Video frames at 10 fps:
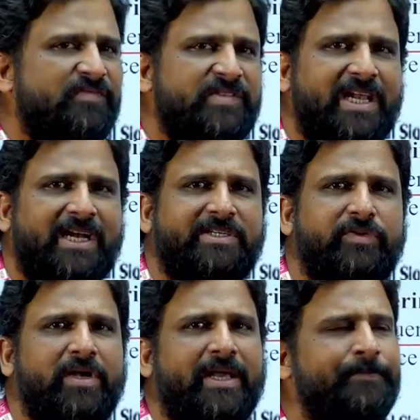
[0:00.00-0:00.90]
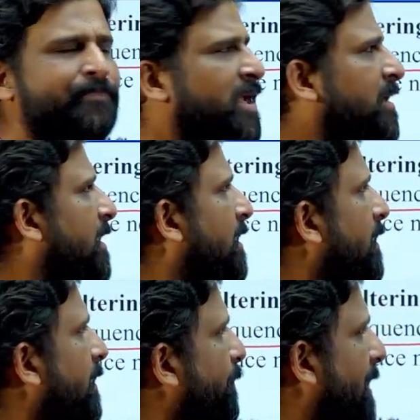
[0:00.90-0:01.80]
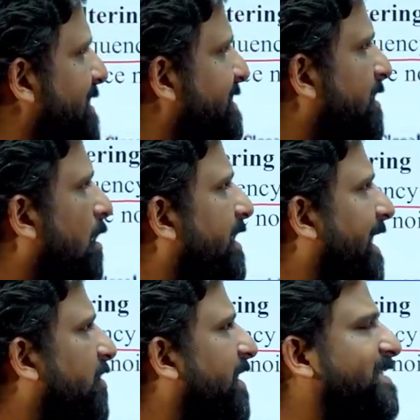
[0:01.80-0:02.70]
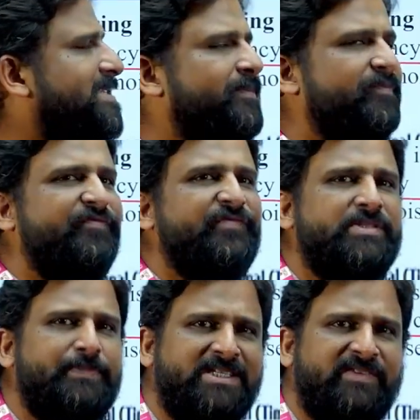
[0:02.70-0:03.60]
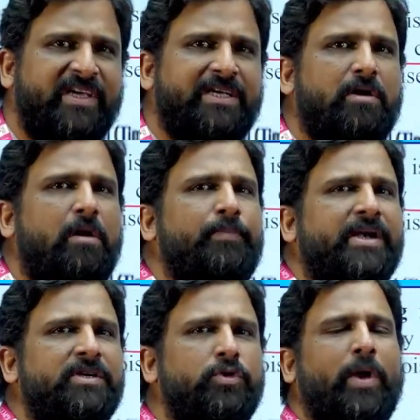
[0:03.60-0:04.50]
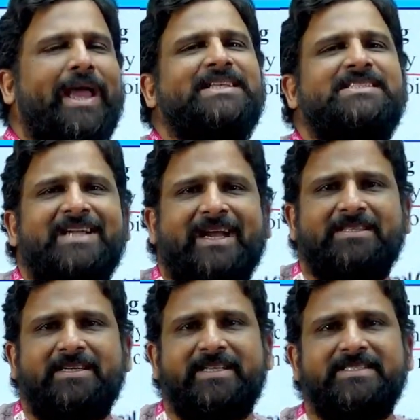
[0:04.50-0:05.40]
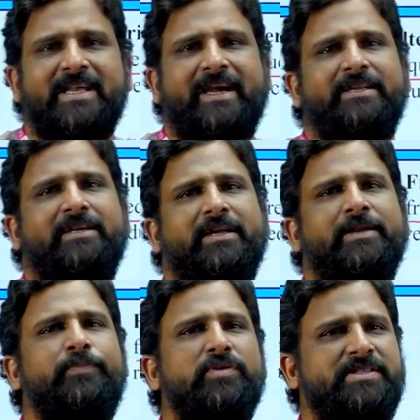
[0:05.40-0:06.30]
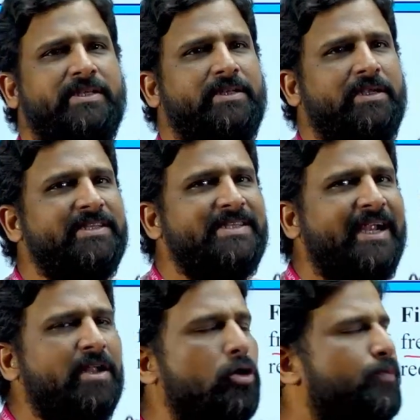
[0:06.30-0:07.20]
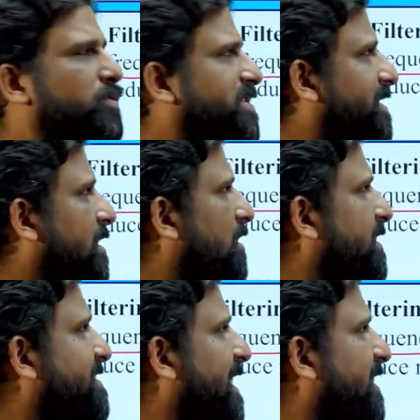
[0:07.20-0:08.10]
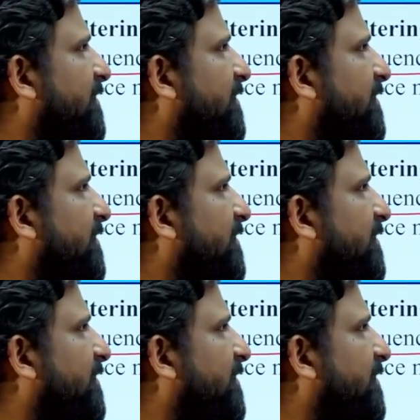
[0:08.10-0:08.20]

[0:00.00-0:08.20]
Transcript: of selectively passing or attending some specific component to extract the desired input signal, desired output signal, or desired